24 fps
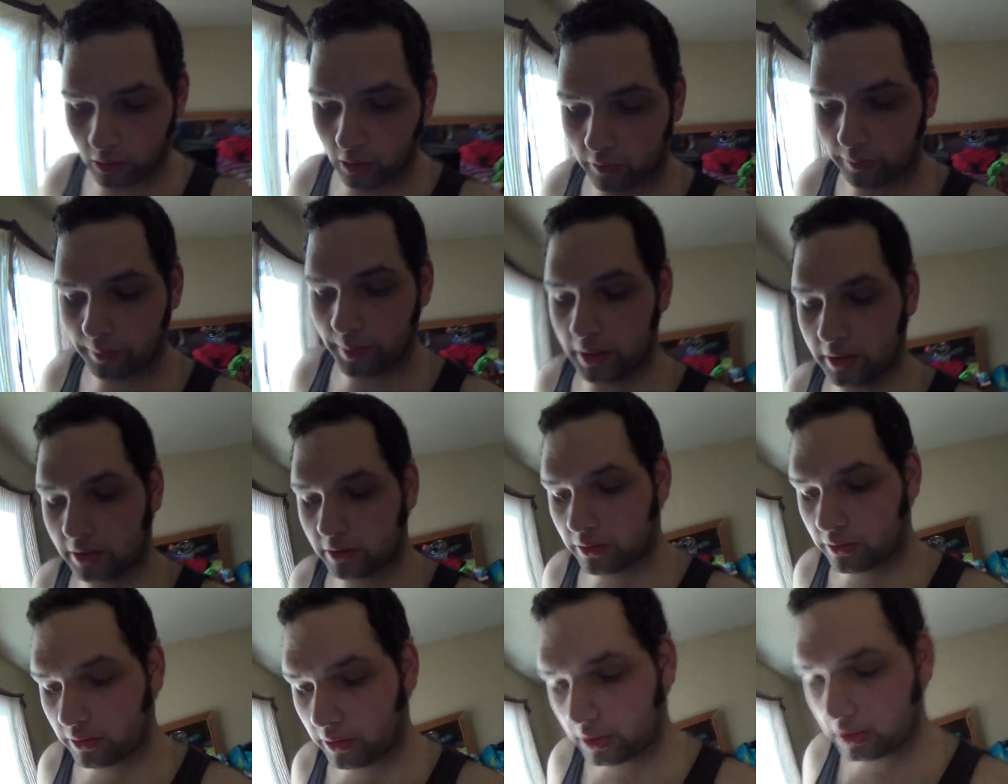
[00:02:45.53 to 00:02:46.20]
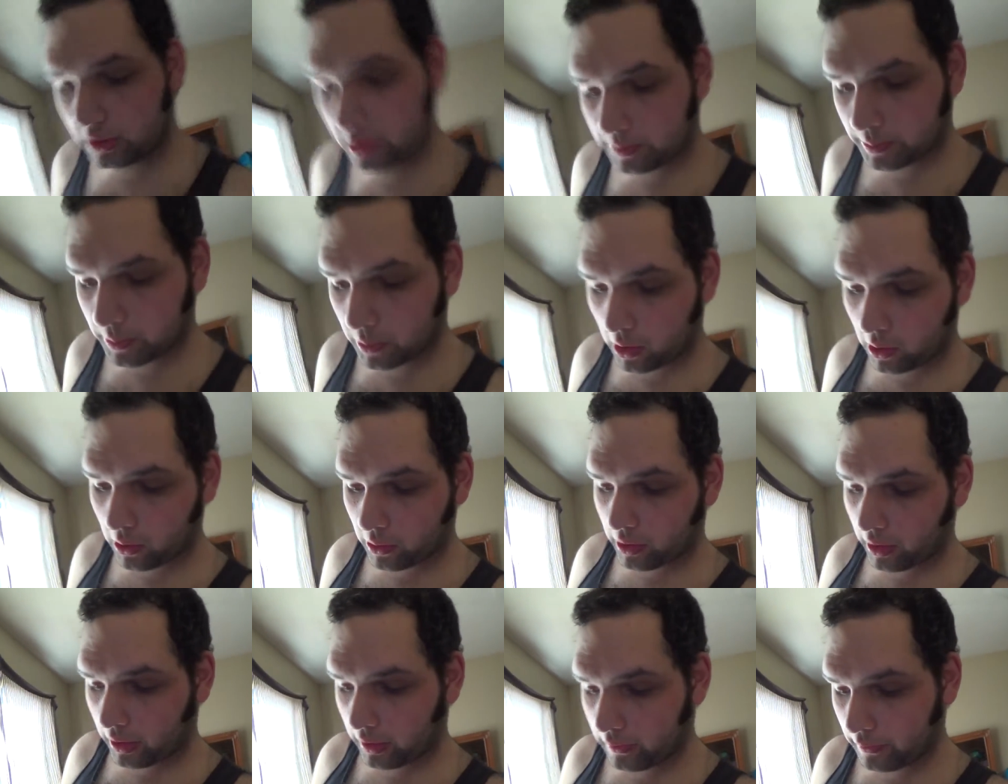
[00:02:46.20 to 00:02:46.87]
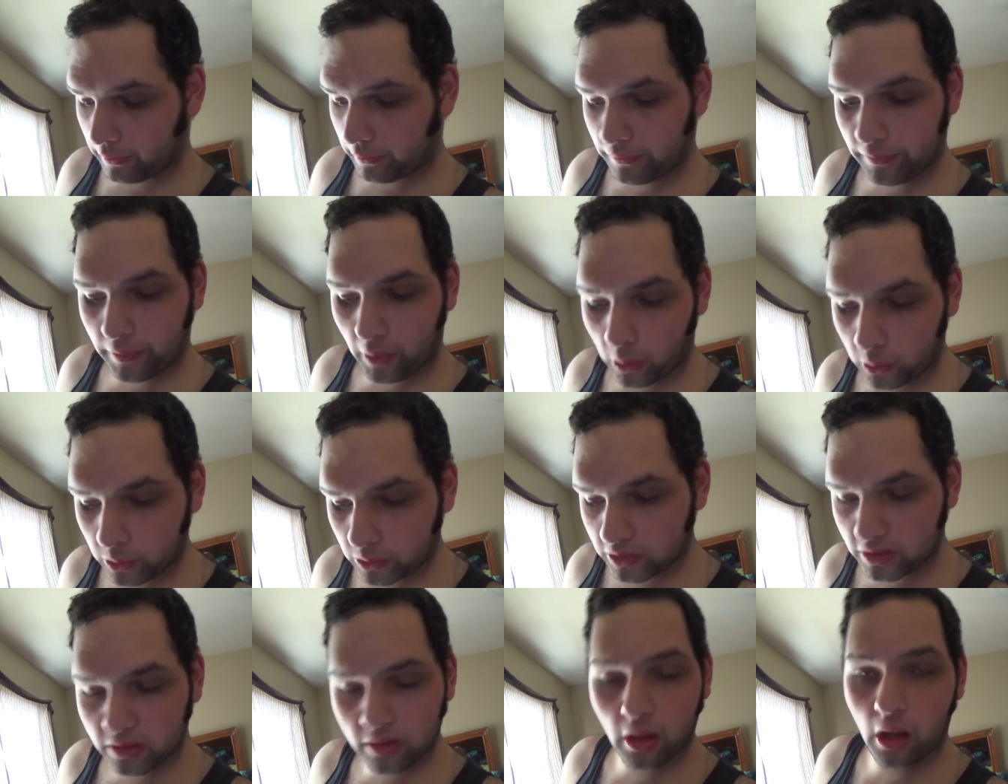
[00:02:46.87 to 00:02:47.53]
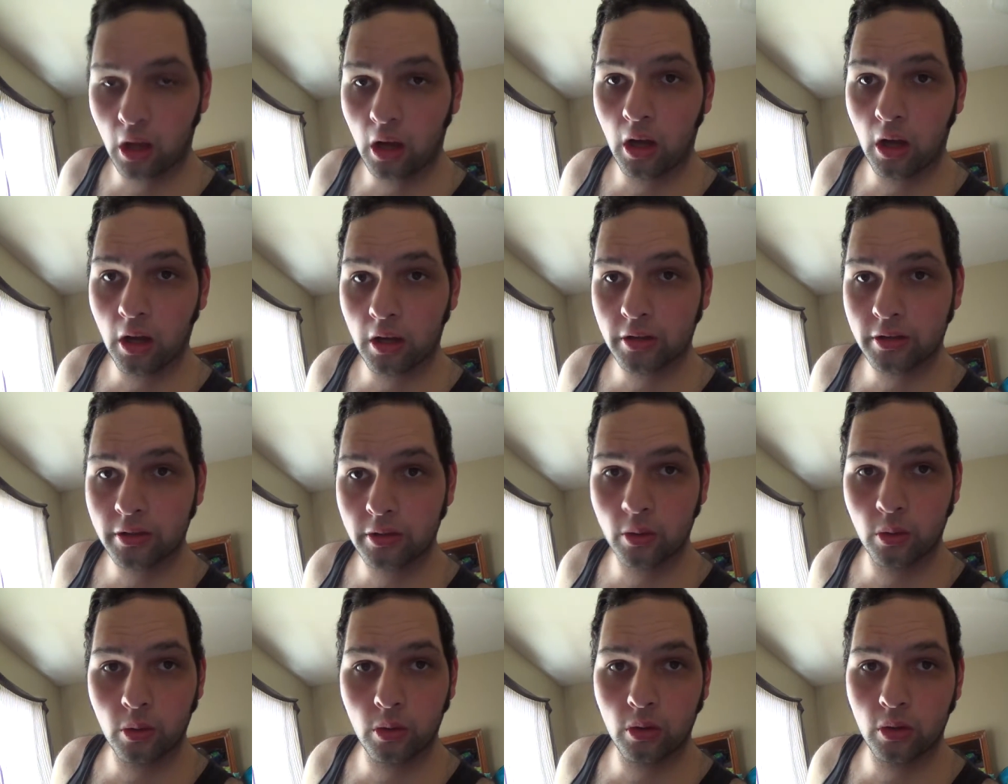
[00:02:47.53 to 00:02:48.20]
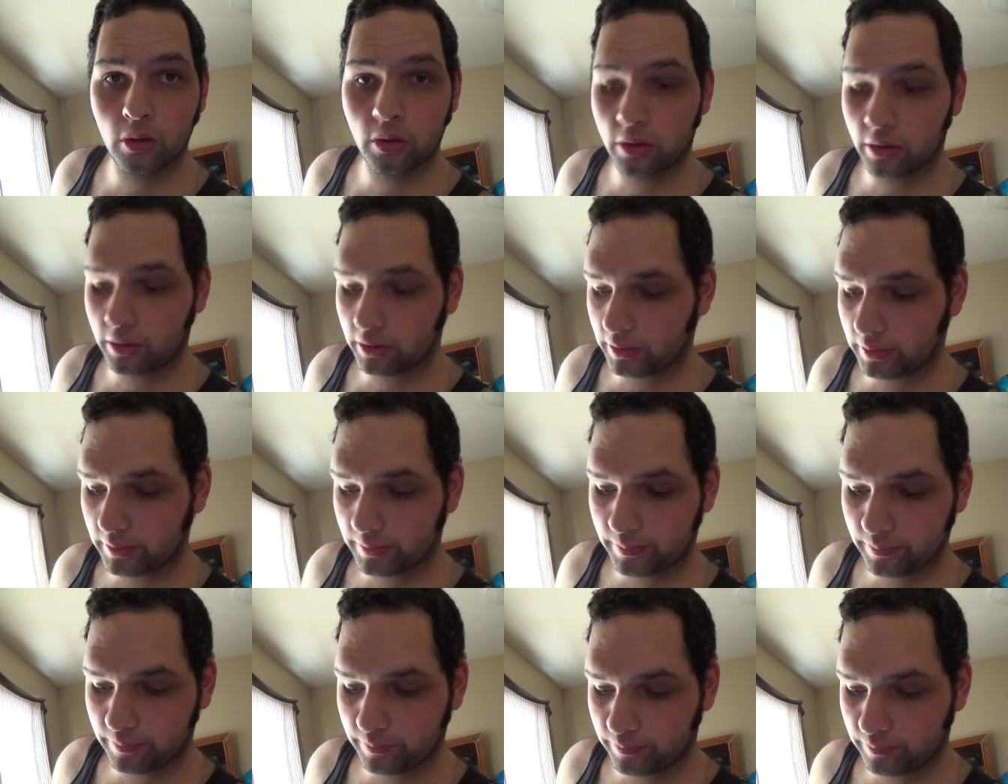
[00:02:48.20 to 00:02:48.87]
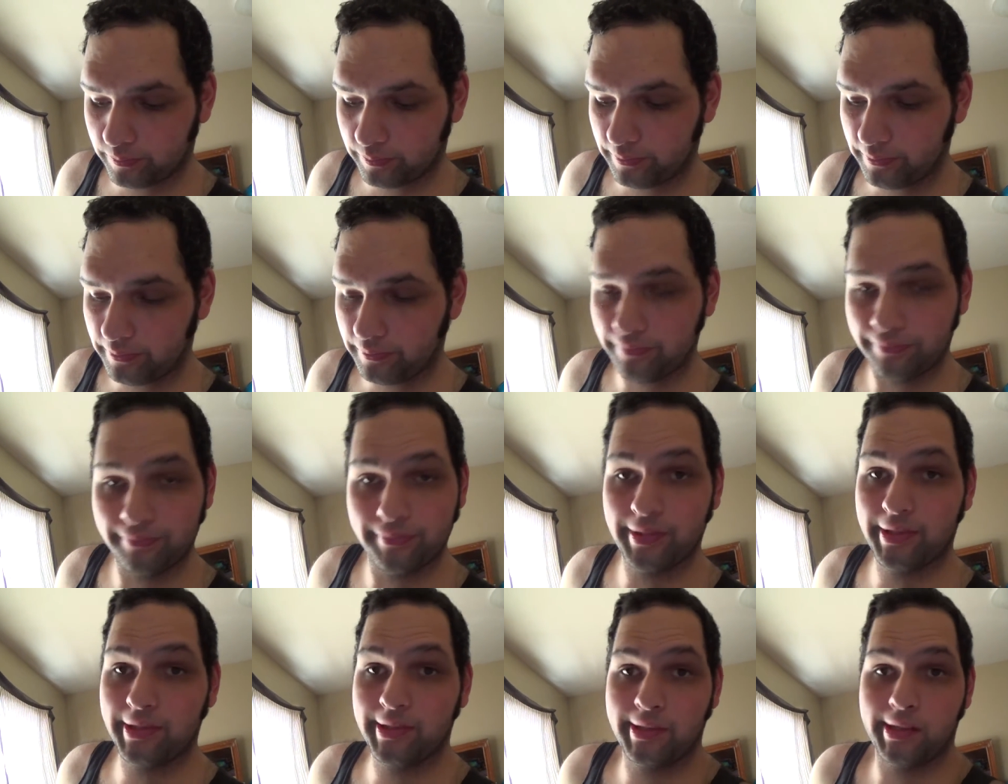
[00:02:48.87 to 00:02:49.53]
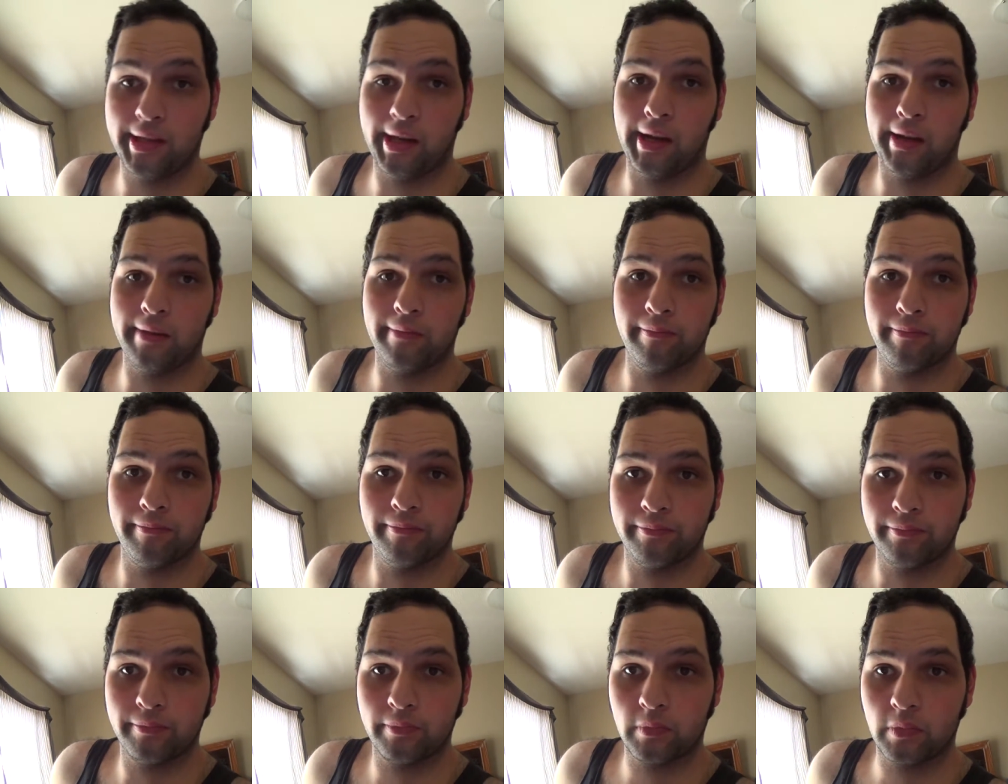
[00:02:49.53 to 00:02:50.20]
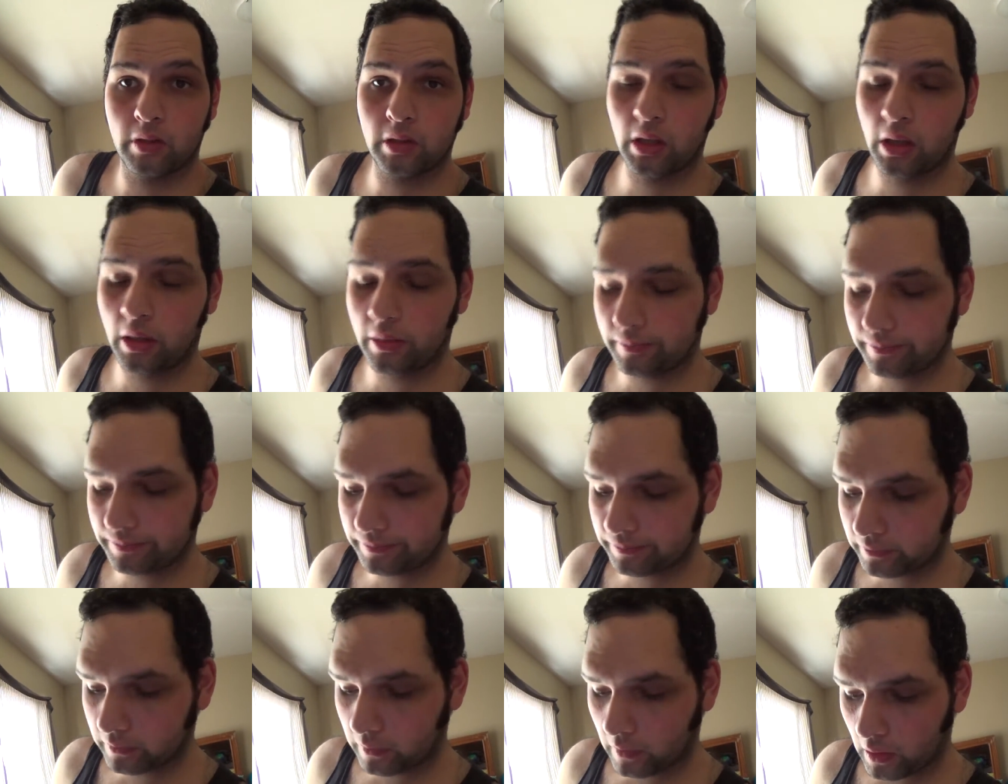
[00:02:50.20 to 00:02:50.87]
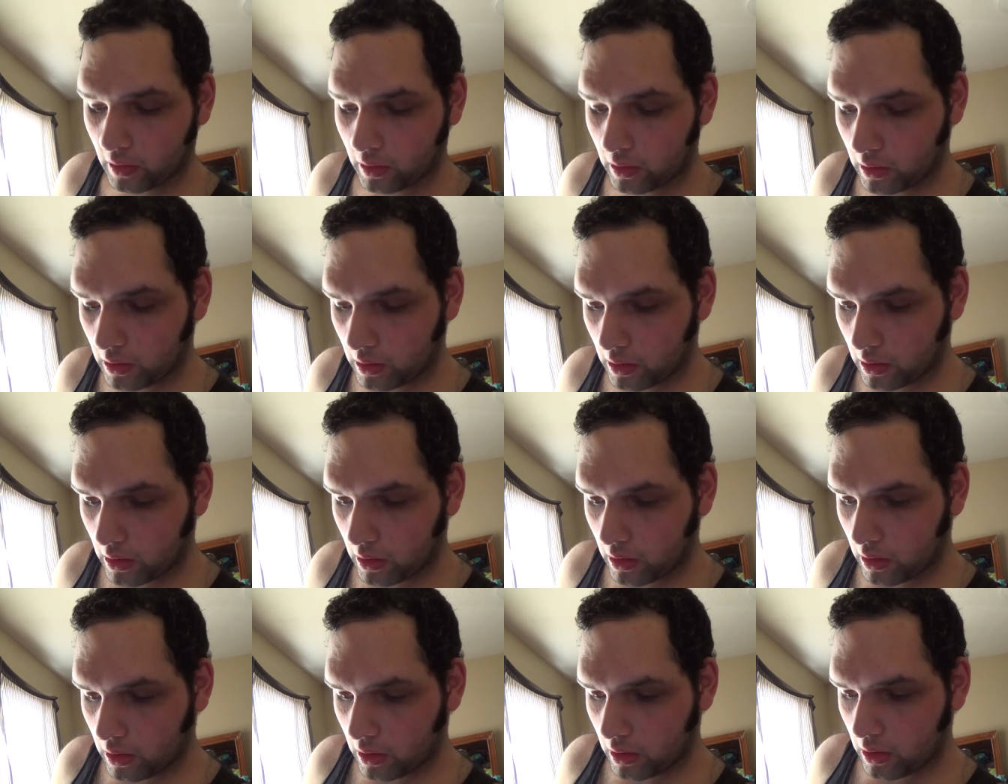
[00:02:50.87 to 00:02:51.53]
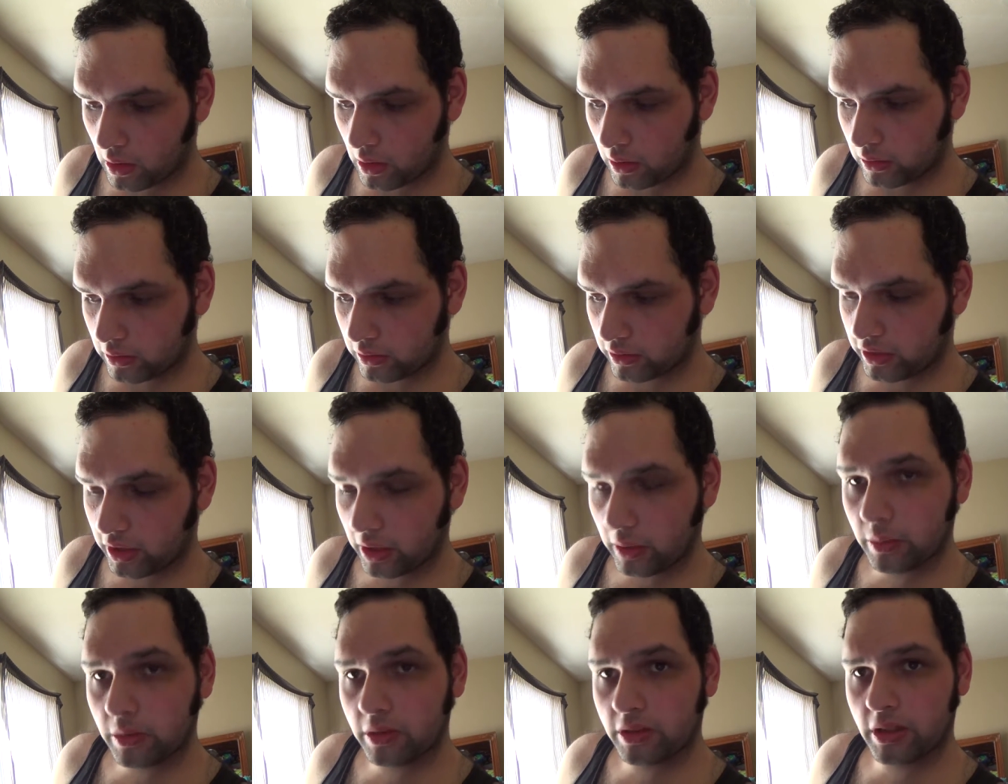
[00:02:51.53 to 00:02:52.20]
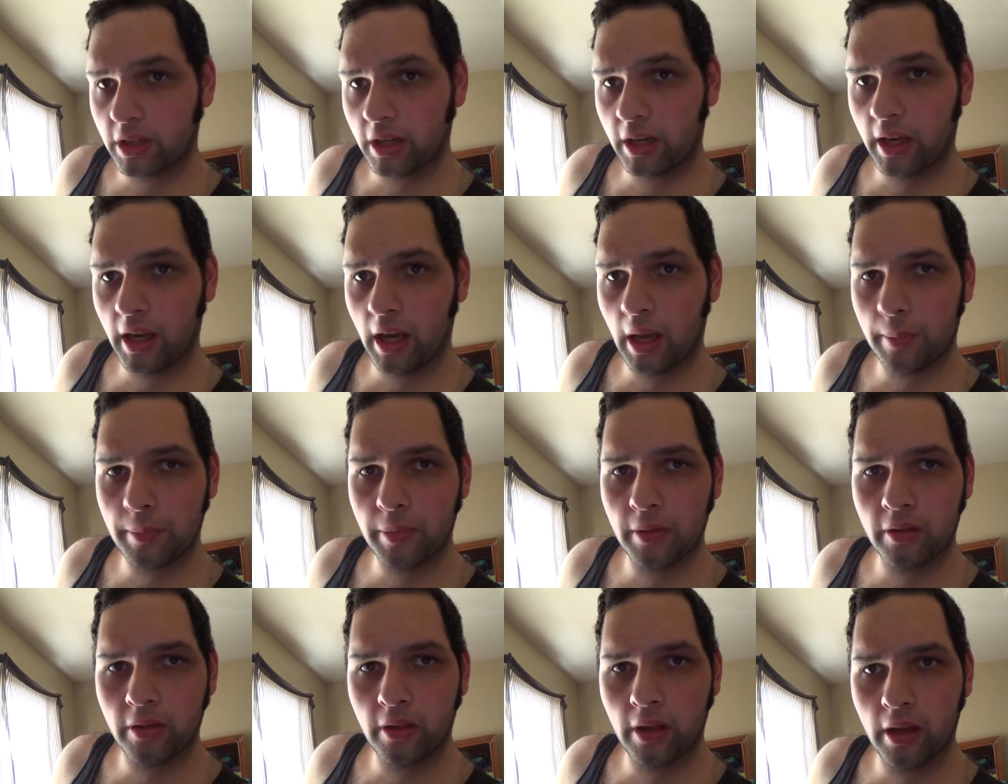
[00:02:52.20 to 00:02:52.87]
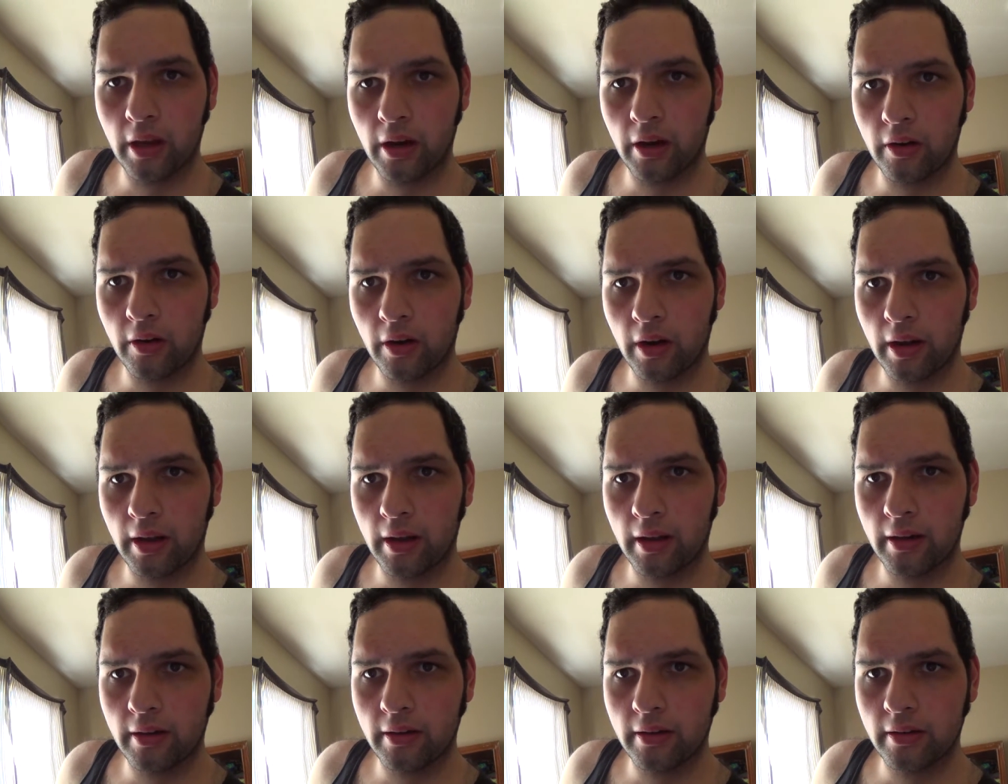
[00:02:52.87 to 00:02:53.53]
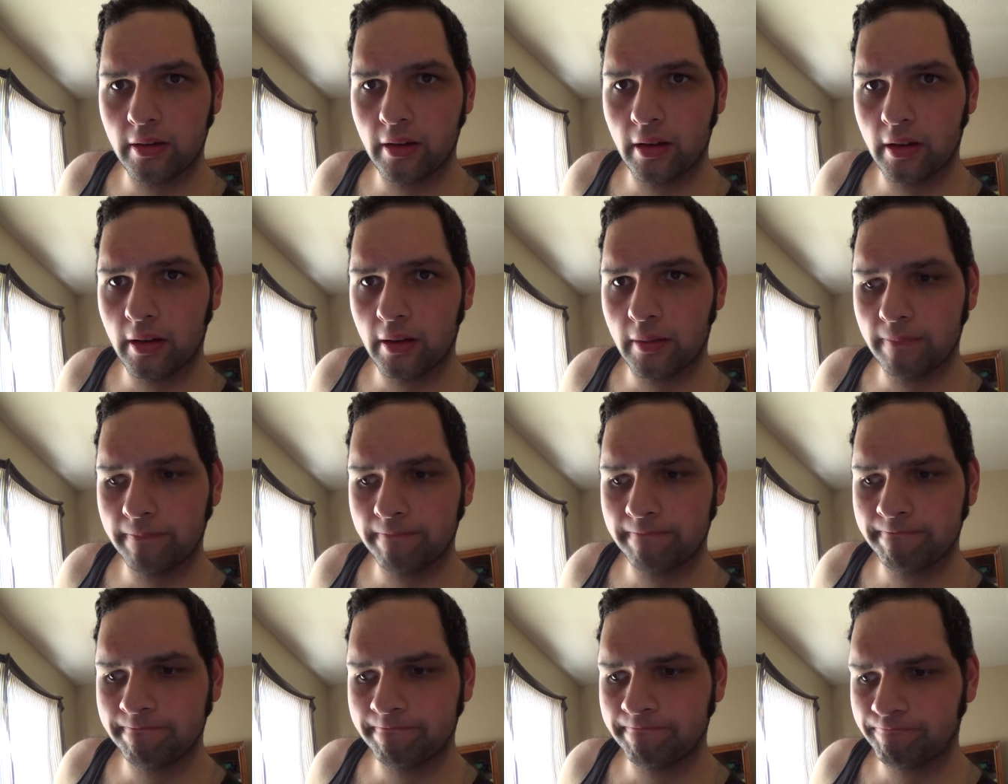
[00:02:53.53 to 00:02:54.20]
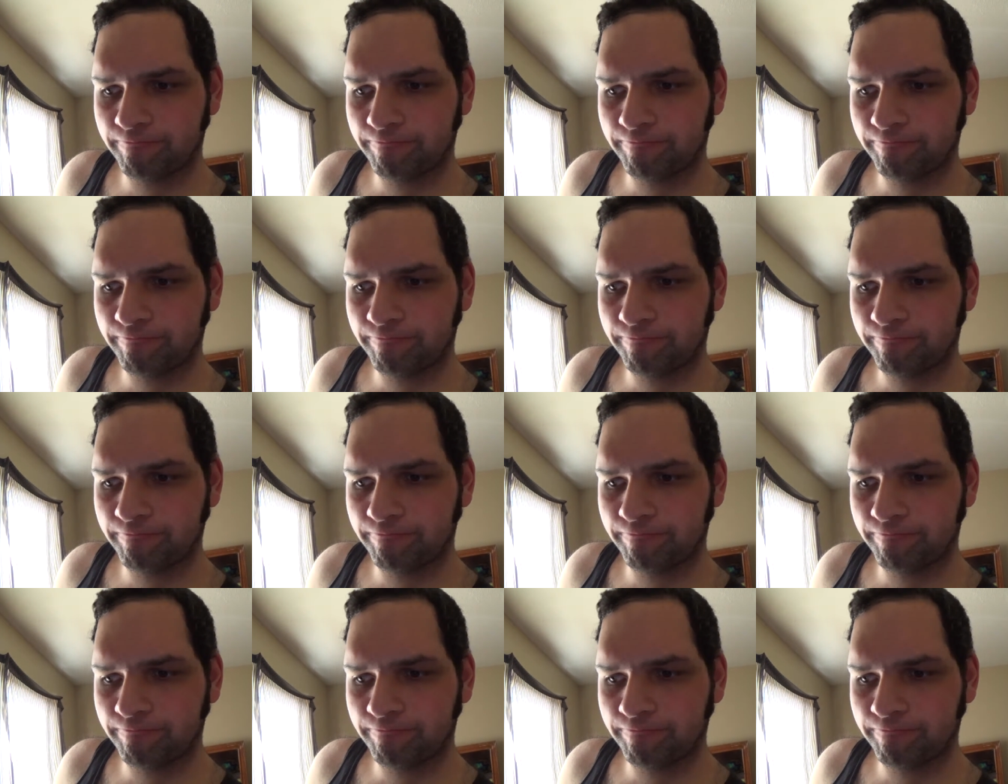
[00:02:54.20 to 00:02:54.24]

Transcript: know if my screen's broken, phone's locked, or it's done. So, see what's going to happen there, and um,